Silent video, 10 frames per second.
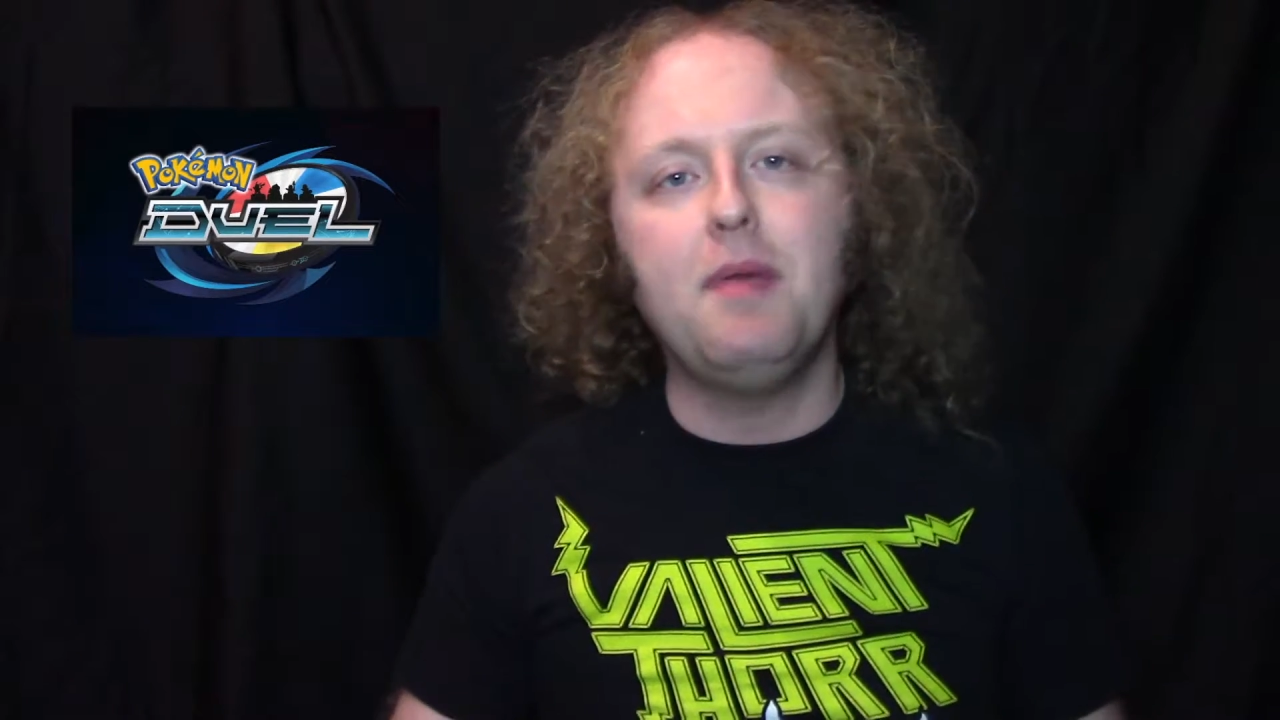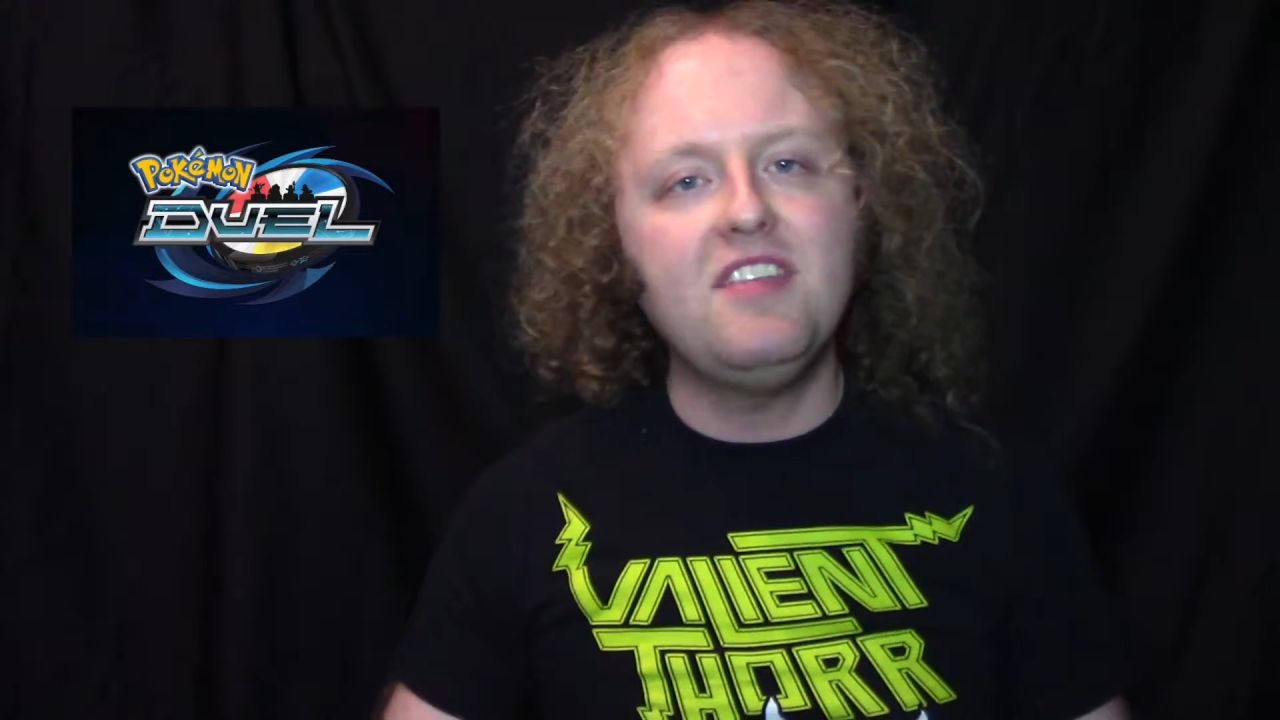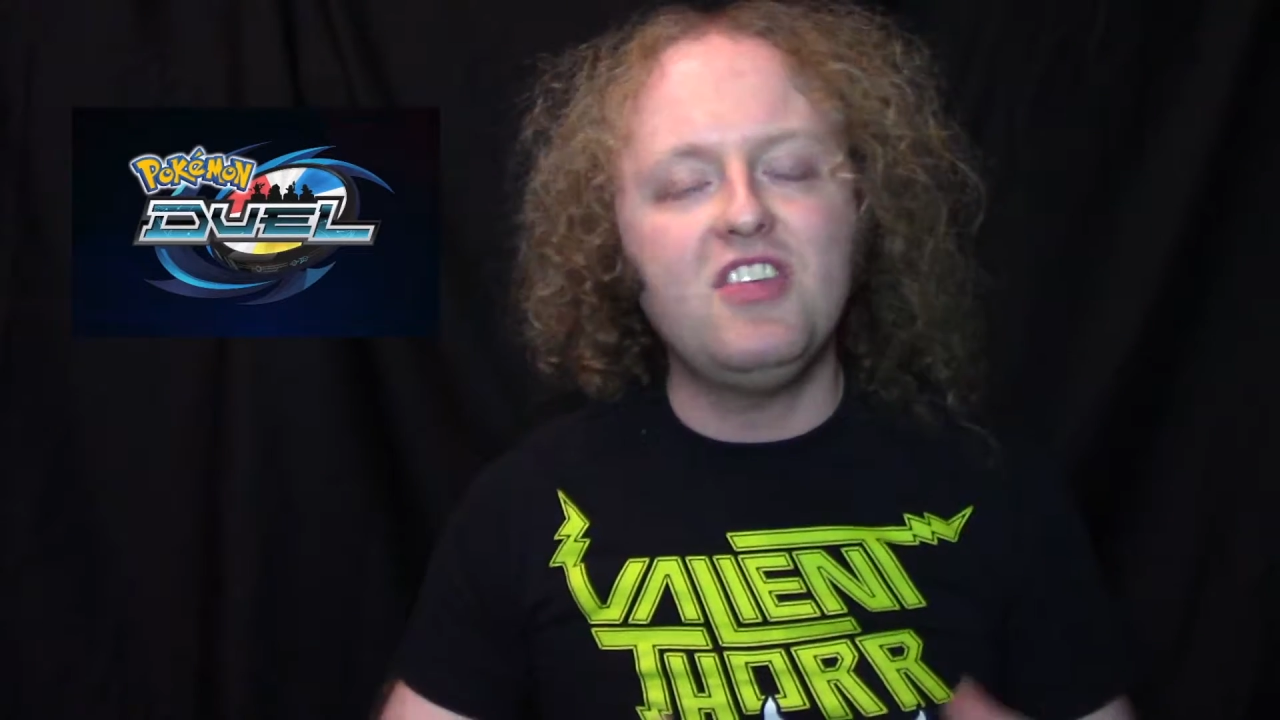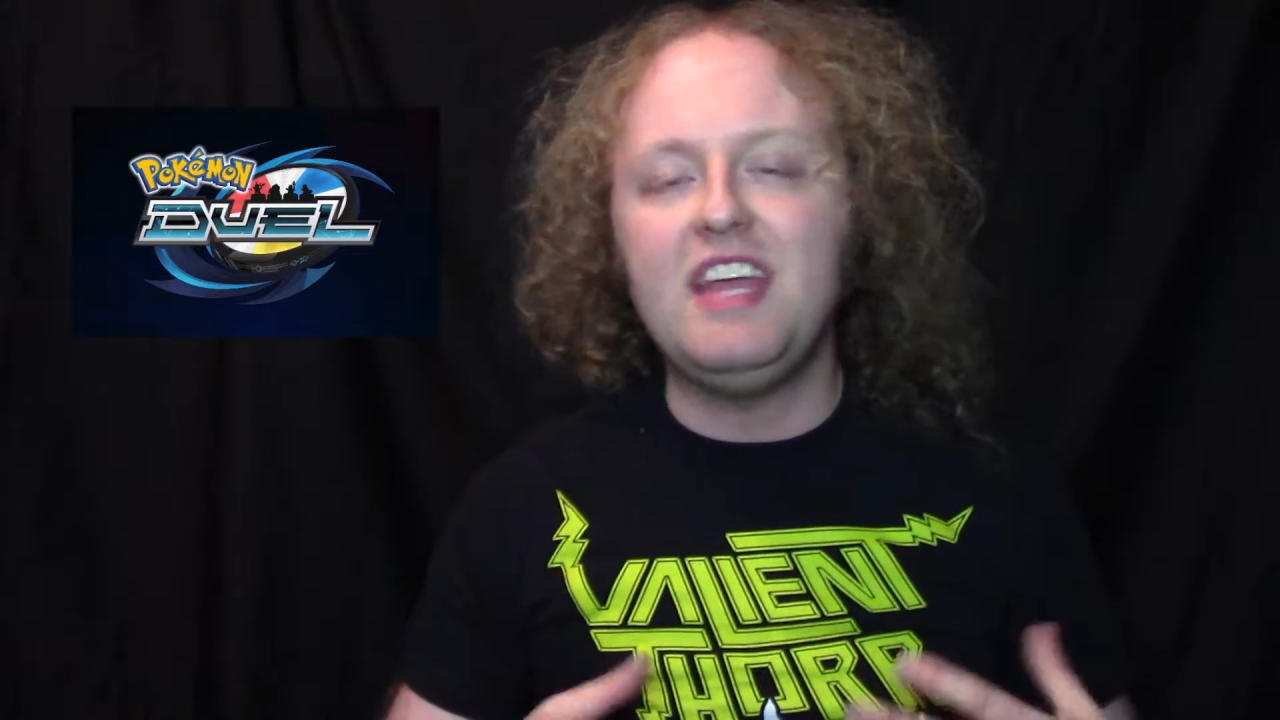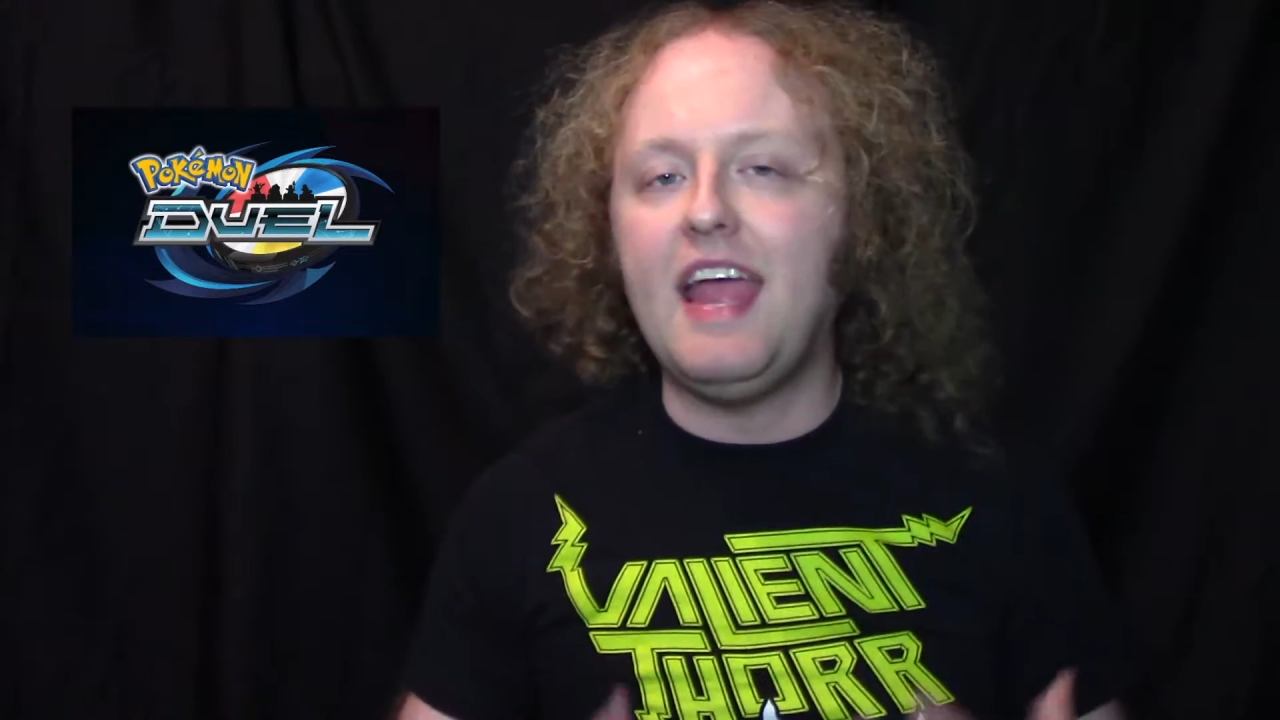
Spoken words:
basically